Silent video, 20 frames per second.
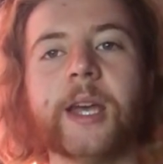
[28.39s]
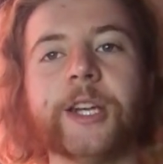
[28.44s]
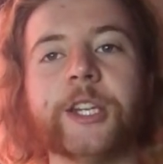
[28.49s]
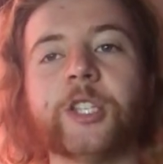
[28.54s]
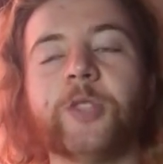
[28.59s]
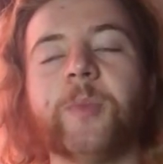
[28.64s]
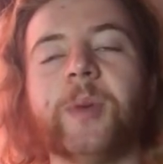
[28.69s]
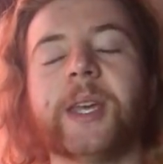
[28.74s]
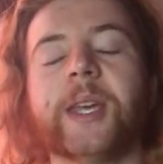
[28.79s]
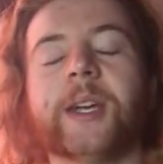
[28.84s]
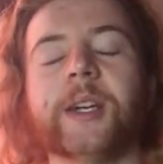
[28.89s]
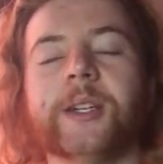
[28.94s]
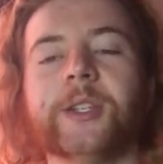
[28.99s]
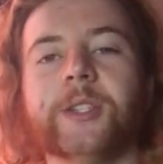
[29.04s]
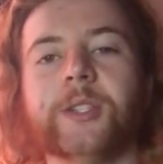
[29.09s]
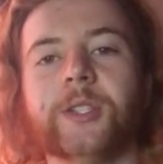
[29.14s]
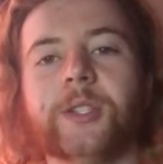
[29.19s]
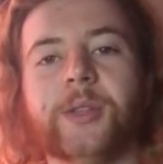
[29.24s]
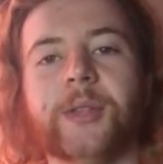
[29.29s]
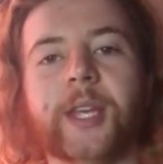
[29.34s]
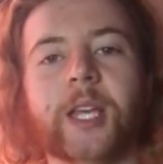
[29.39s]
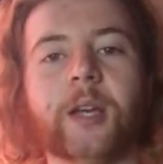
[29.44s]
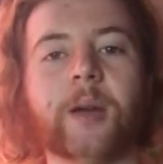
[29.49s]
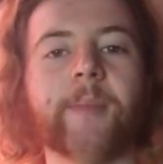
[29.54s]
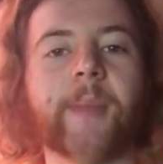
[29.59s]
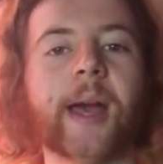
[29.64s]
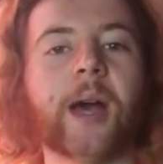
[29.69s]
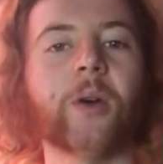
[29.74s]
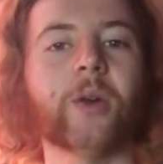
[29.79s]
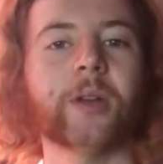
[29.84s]
is because the
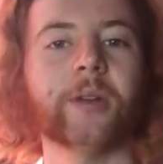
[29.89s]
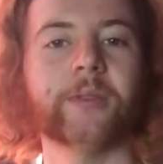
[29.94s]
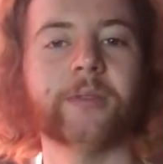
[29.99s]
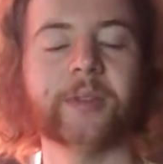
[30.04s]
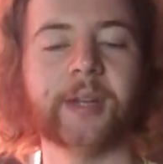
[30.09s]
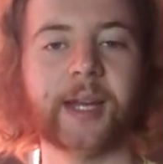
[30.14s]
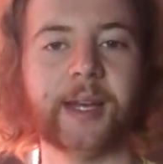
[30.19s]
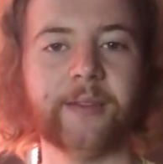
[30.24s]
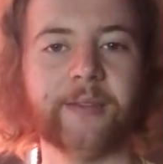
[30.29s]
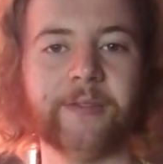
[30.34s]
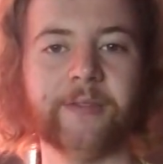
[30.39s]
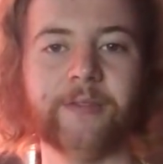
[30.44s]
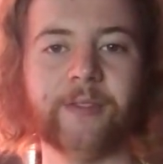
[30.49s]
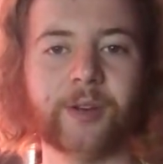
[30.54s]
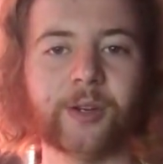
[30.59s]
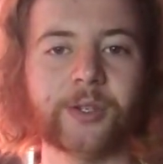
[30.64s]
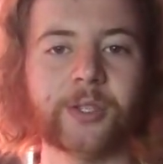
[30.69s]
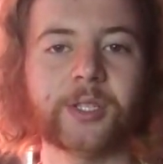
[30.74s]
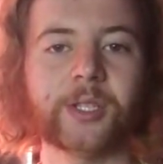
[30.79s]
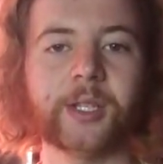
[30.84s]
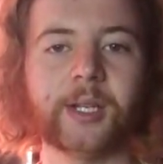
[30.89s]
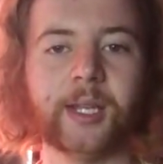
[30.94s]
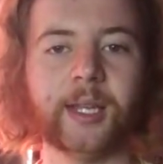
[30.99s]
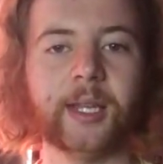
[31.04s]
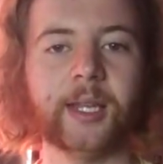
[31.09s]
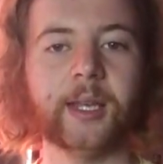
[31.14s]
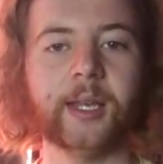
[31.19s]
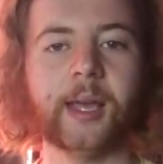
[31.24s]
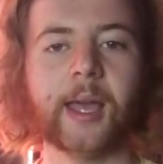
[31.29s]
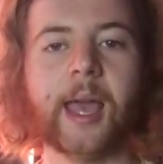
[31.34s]
amount of
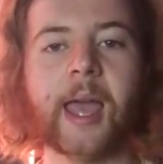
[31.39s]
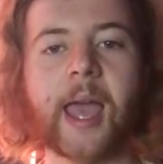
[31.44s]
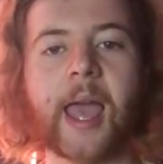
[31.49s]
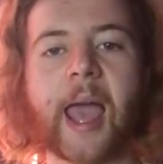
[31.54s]
diversity